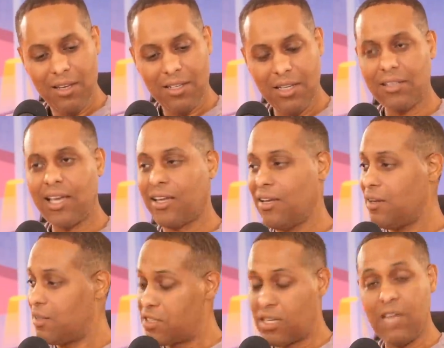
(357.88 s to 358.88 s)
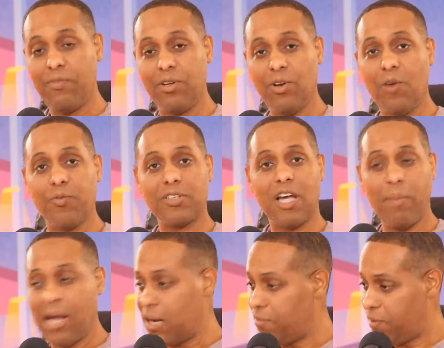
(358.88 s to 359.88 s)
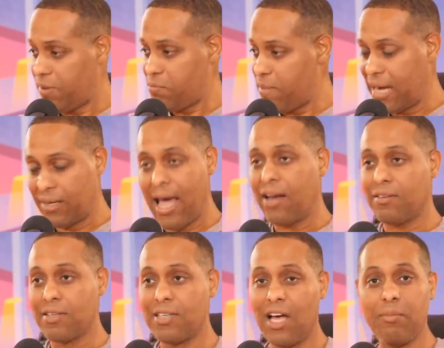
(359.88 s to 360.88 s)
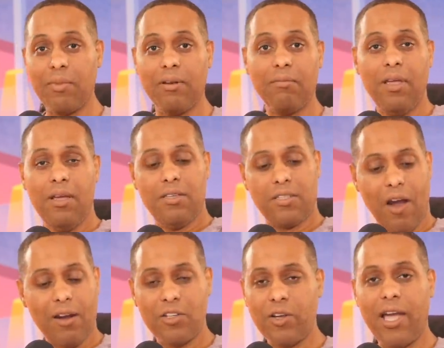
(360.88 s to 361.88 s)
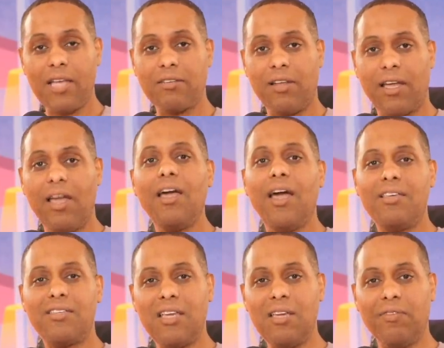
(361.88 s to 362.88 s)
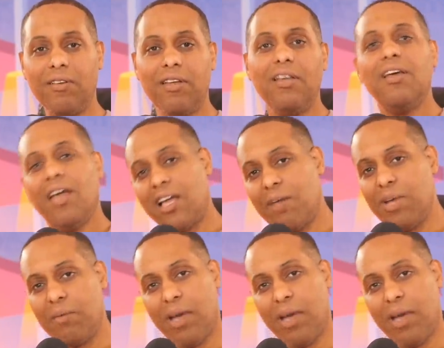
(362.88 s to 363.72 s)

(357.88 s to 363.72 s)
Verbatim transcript: she's like Steven Dorff was coming out of McDonald's or something, and Scarlett Johansson's like, "Hey, Steven, hey, come here,